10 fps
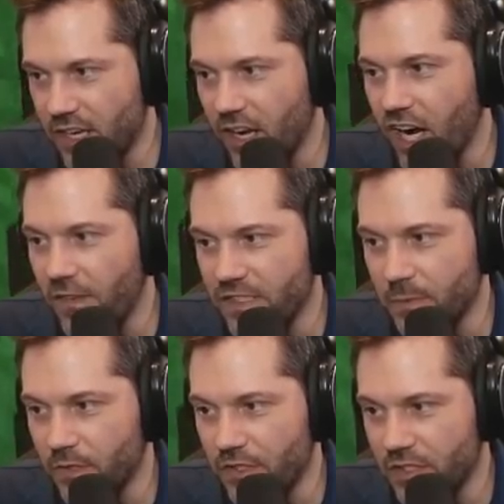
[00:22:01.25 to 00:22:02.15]
not
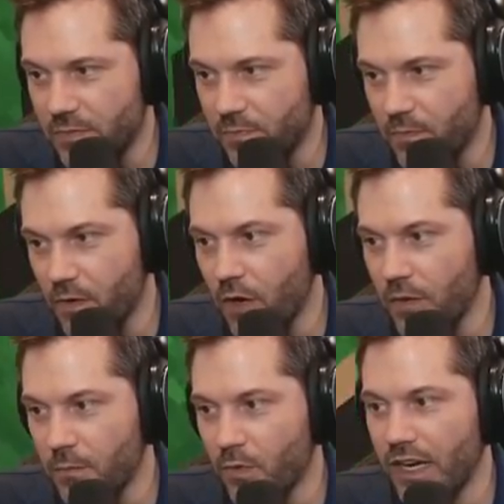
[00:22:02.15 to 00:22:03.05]
harvestable you just grow it
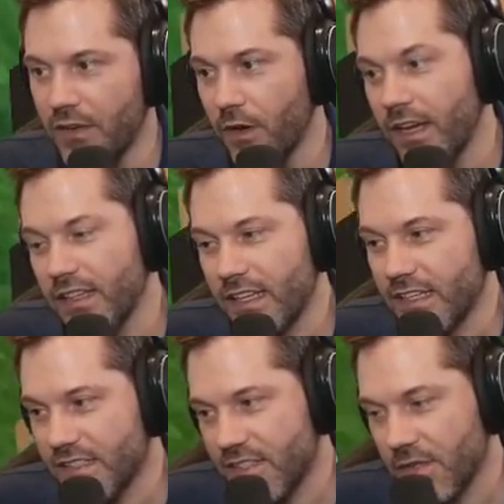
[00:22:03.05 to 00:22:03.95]
and break right like
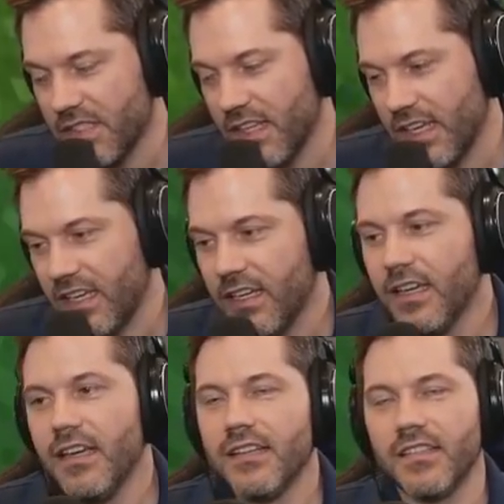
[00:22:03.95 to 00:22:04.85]
it's so it's like
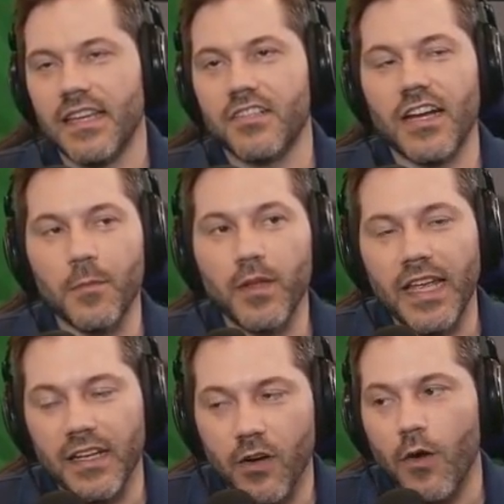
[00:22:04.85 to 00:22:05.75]
it's like trying to
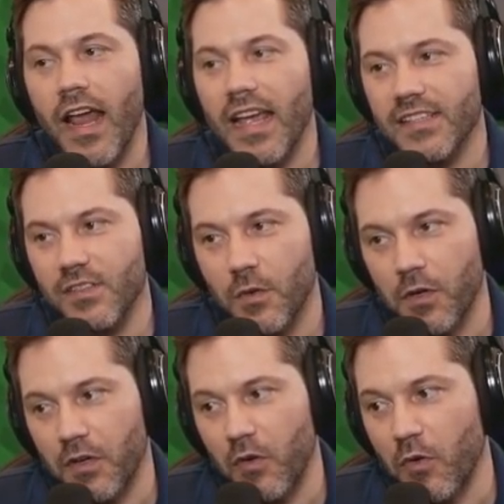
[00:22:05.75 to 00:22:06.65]
plant grass
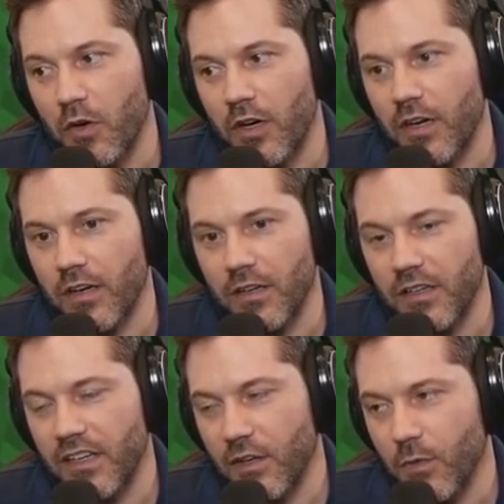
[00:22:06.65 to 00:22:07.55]
or or
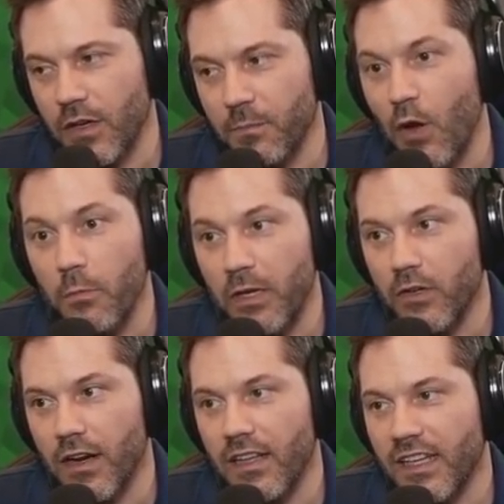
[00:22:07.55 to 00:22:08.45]
you know bone meal
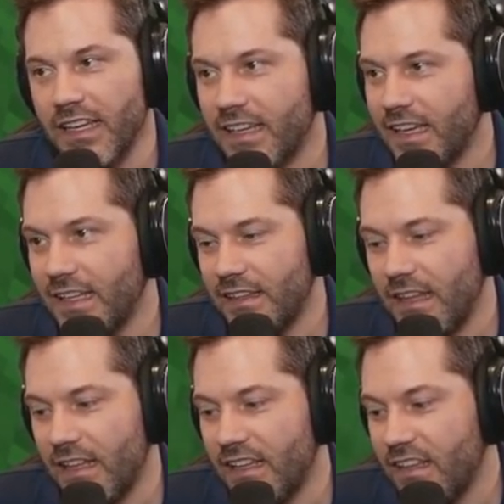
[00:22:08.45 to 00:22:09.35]
grass like it
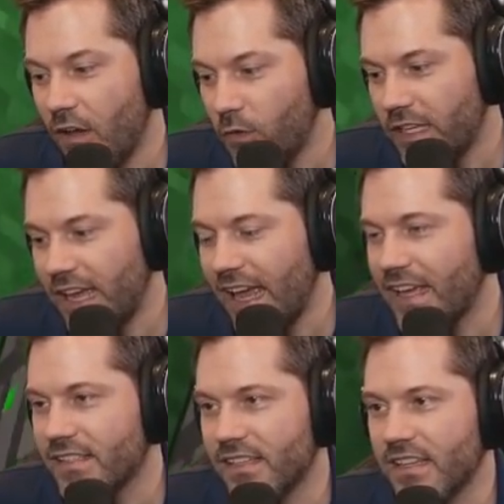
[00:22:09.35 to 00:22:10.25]
it only
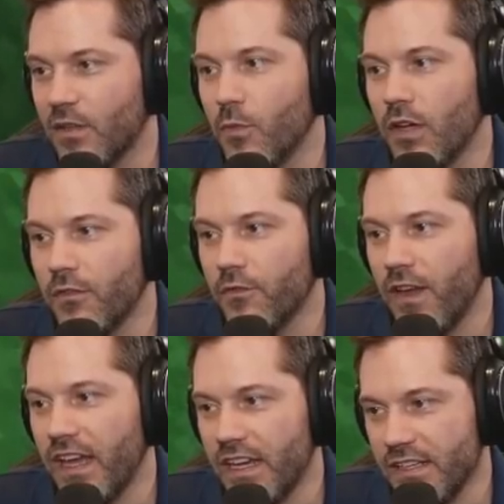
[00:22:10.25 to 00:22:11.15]
has like the one
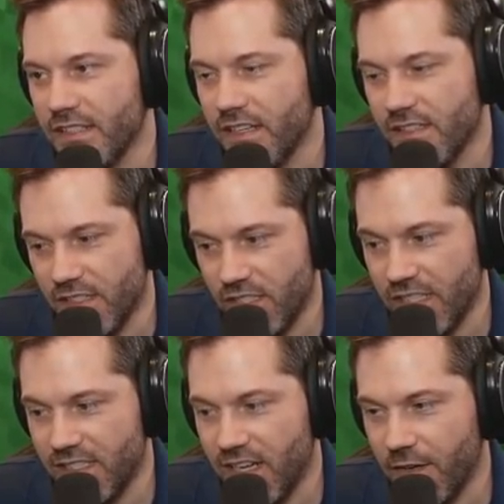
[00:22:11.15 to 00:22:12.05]
phase. It doesn't.
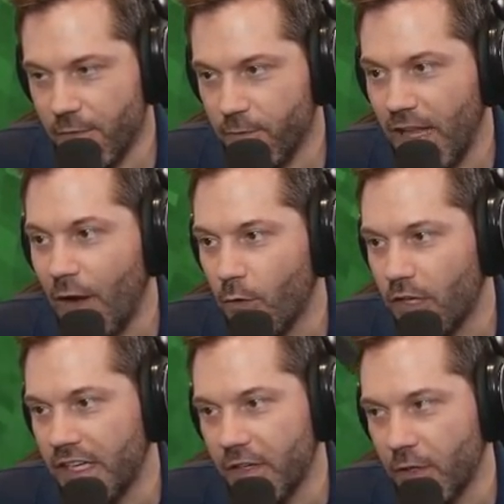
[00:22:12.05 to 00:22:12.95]
It's not a
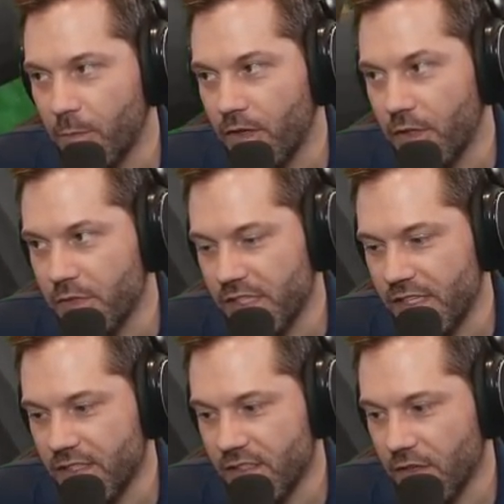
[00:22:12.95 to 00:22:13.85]
flowering or
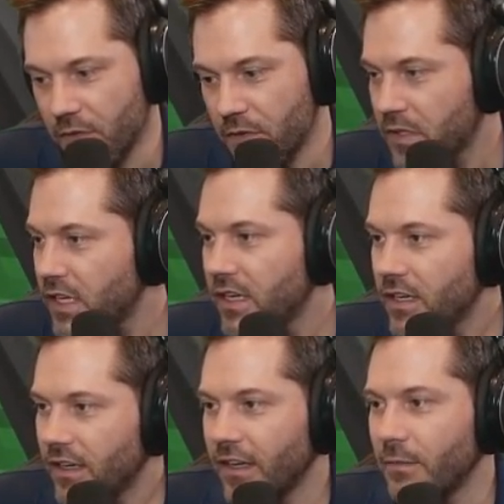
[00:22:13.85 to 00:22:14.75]
producing. So,
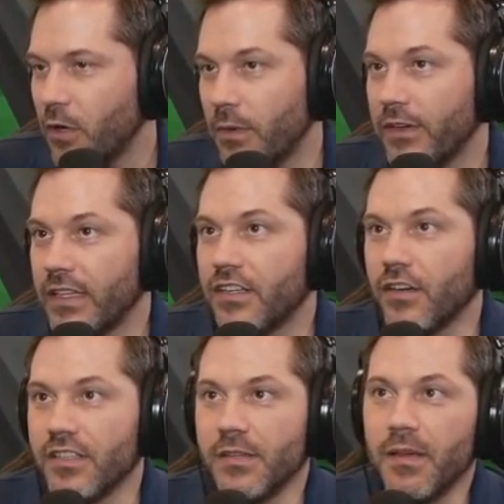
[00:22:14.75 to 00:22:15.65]
uh, knowing the dirt
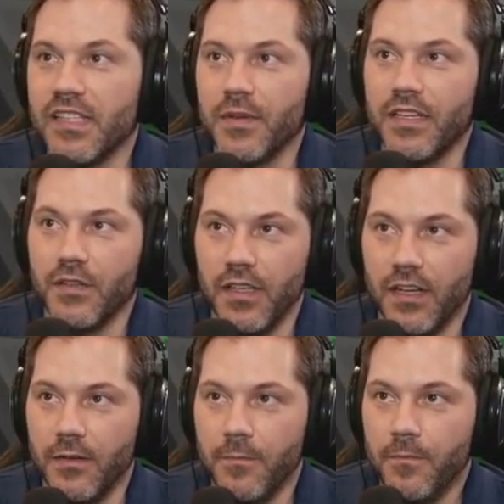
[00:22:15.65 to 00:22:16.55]
is the best we could do there.